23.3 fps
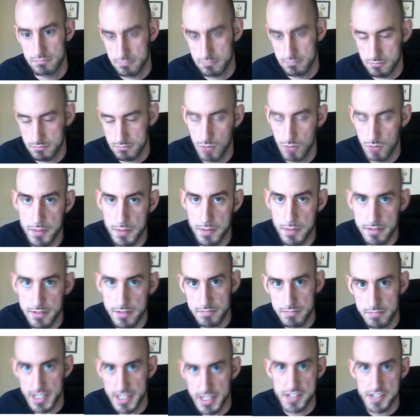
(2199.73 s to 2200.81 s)
weapon,
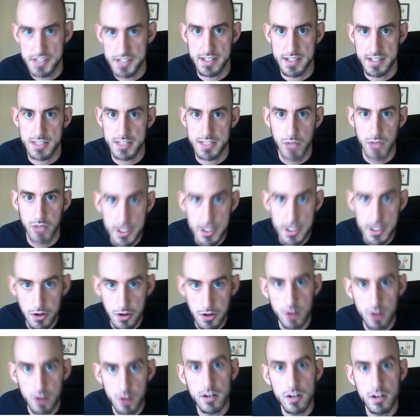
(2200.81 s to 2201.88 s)
because that's the way I do
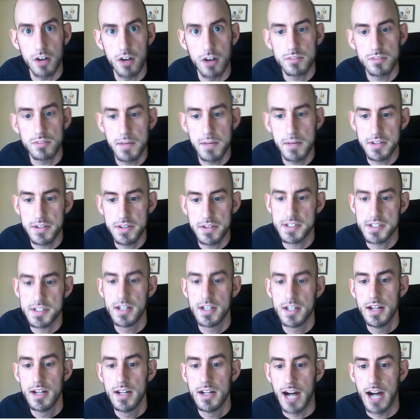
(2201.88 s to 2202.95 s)
all of my builds,
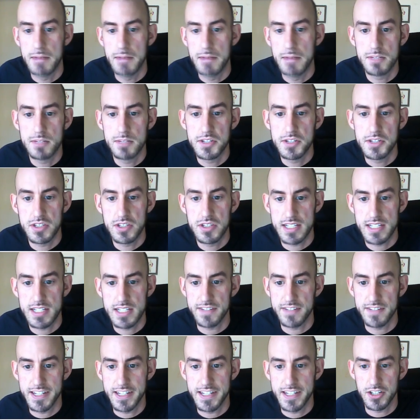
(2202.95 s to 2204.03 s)
I'm going to be using this
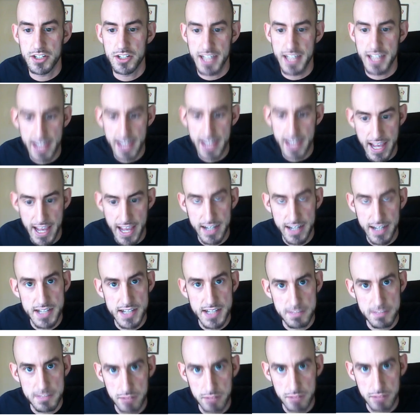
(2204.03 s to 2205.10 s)
feat here to get
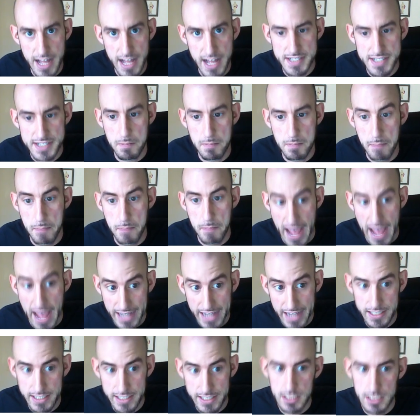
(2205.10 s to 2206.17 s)
Agonizing Blast
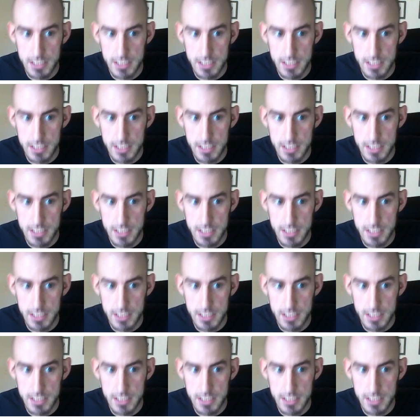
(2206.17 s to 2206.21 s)
back.